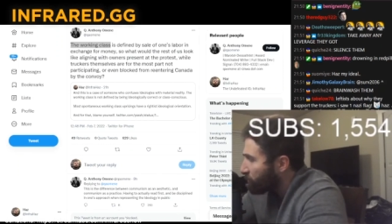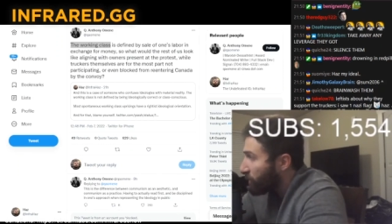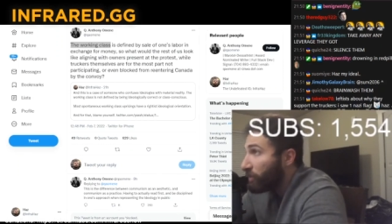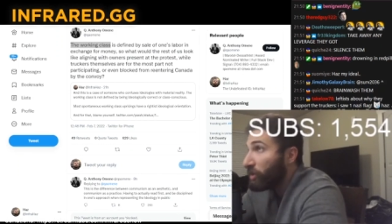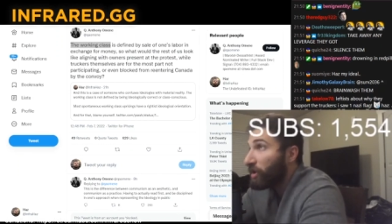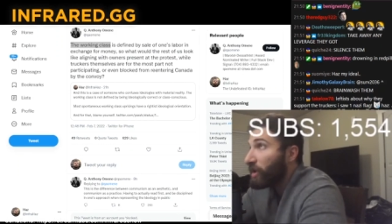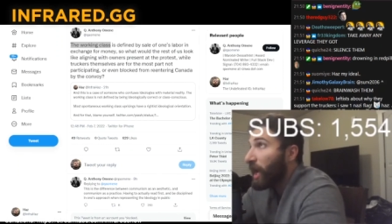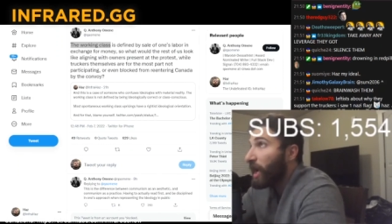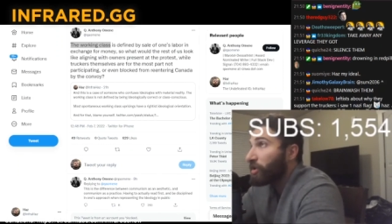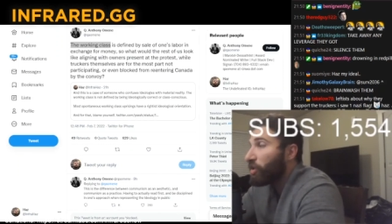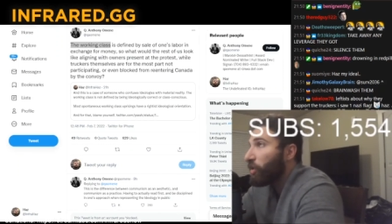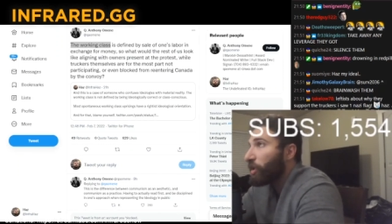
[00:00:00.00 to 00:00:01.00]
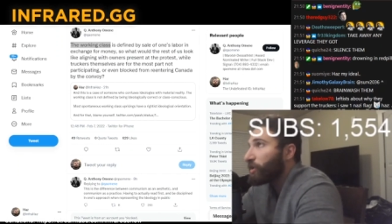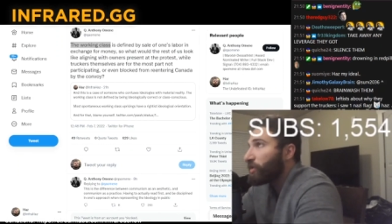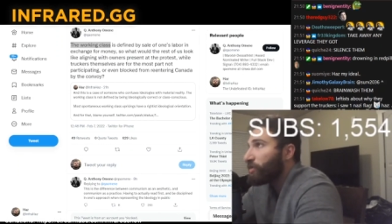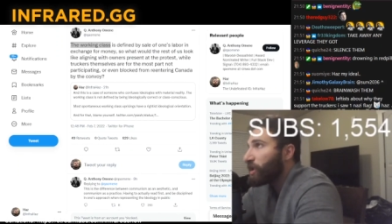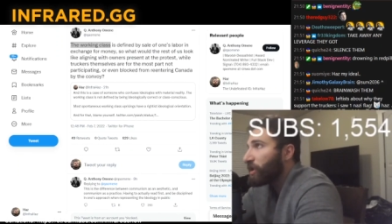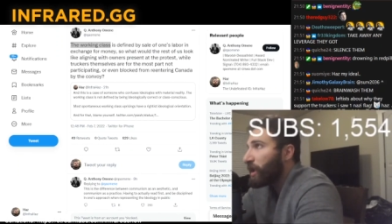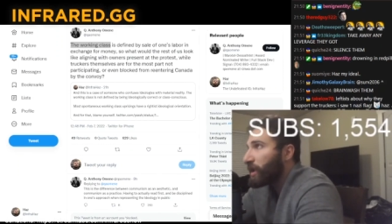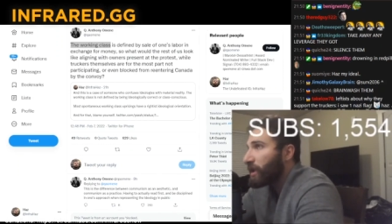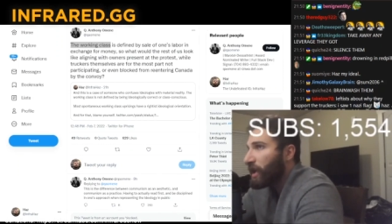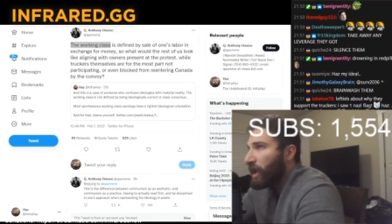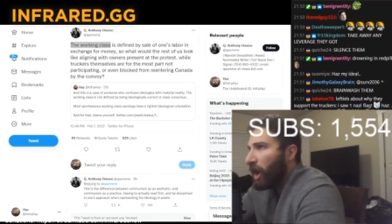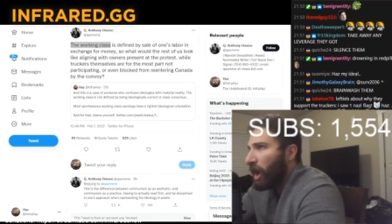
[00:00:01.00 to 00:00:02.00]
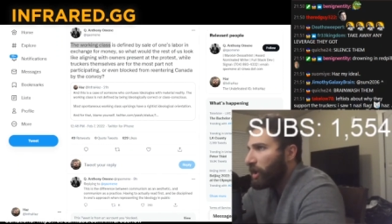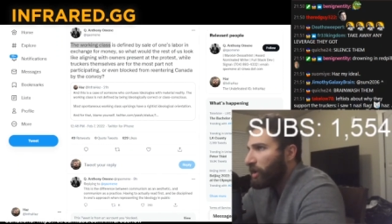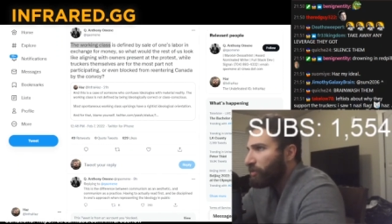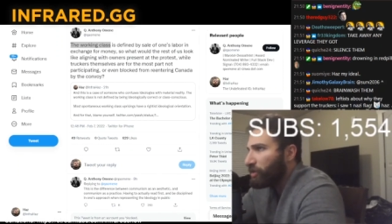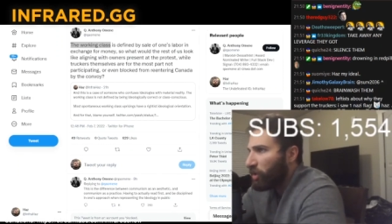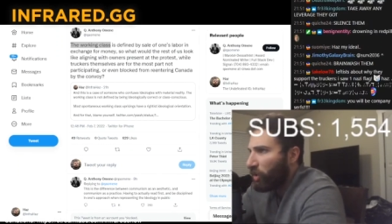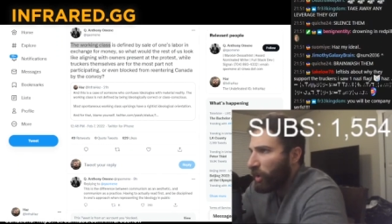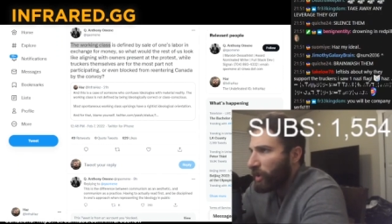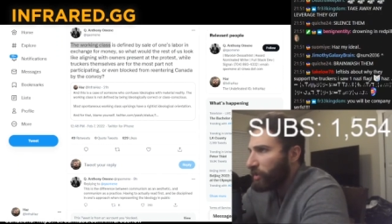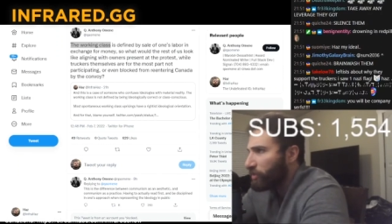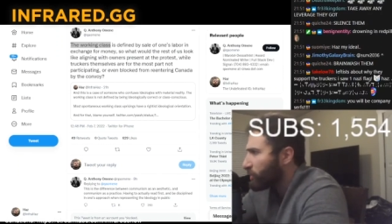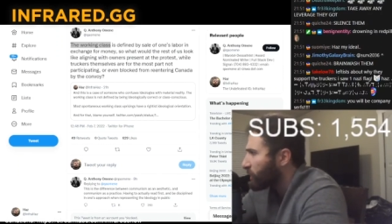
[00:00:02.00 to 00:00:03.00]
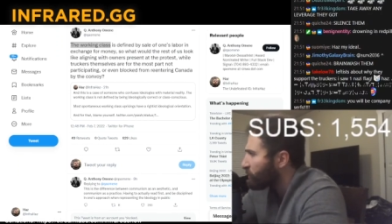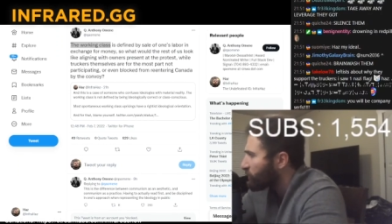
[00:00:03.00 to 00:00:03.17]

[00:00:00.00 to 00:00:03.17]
People are not going to be like unemployed and there's going to be